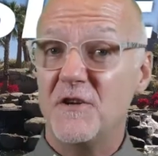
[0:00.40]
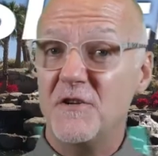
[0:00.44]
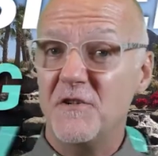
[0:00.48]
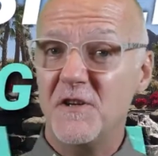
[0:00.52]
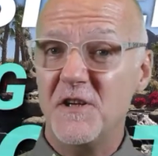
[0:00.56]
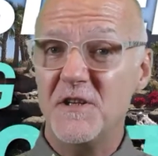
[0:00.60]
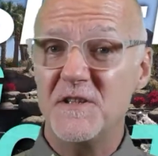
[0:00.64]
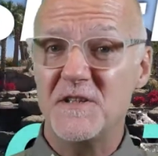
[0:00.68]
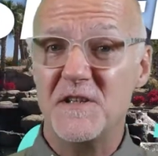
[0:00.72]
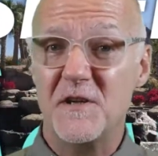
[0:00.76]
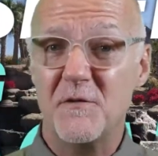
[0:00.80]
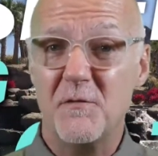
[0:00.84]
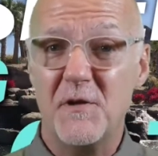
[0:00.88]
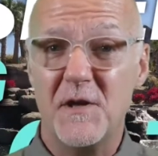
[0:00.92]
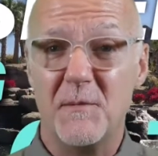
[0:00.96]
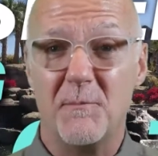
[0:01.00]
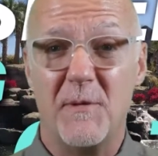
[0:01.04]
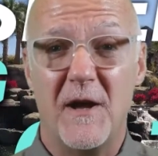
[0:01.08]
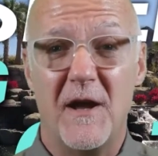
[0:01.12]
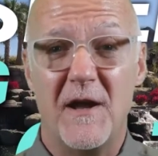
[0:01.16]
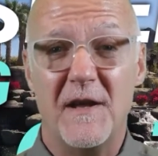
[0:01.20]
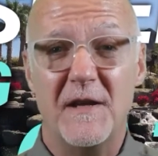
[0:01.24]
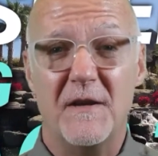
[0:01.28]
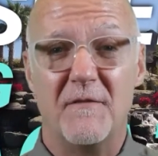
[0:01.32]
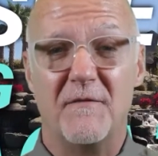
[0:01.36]
Are you
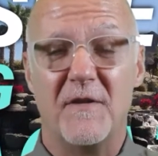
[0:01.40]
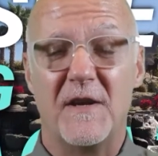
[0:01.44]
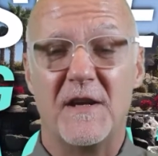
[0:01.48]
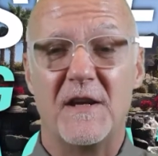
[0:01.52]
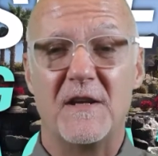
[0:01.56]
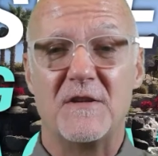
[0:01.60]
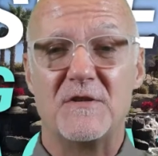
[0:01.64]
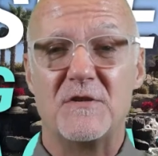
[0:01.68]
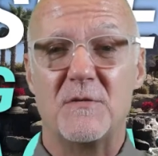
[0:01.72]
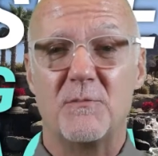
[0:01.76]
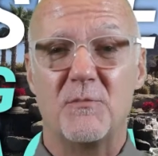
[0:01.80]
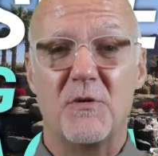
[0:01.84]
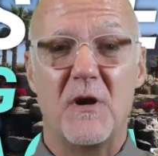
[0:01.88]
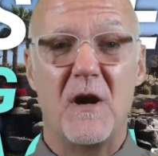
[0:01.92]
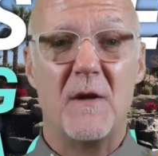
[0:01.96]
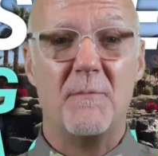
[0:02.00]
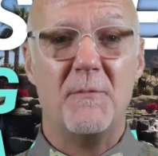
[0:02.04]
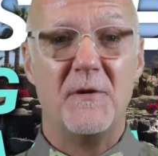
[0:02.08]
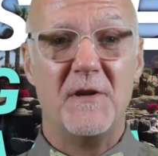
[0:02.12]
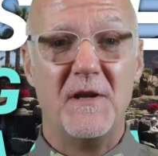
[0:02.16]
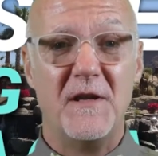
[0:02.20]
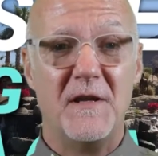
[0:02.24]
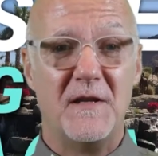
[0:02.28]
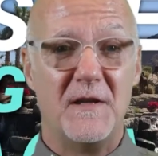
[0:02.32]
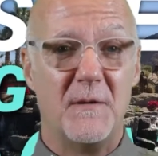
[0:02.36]
considering buying a vacation
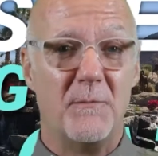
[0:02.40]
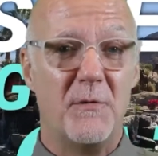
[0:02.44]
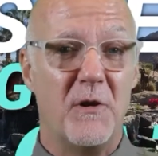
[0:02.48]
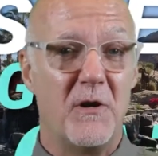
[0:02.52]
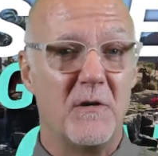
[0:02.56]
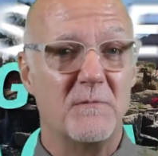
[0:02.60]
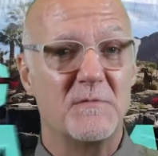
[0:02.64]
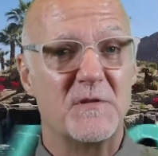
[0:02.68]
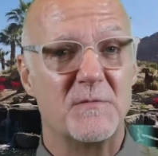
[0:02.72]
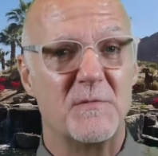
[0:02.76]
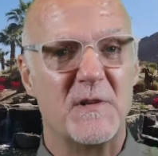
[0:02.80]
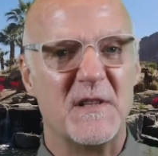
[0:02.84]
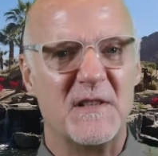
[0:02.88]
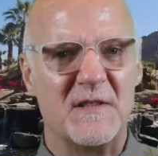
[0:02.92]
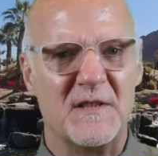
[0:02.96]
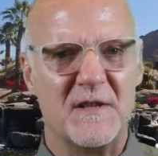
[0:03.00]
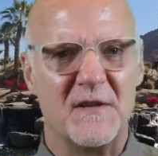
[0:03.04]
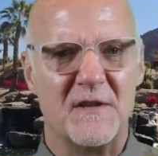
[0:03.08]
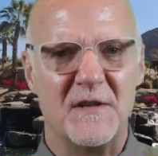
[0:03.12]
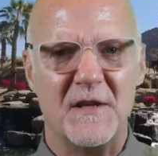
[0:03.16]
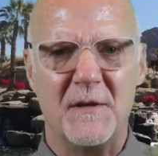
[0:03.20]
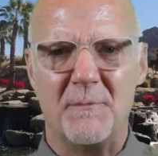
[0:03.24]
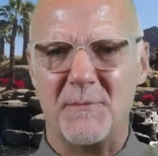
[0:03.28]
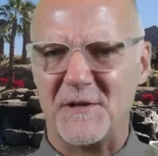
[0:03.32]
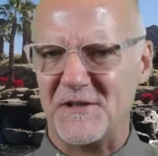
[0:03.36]
property in the Palm
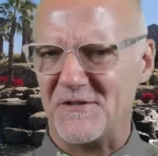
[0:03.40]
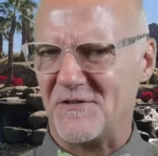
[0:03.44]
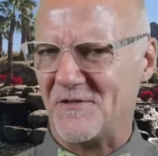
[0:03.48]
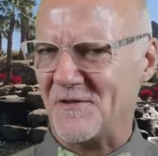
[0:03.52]
Springs area,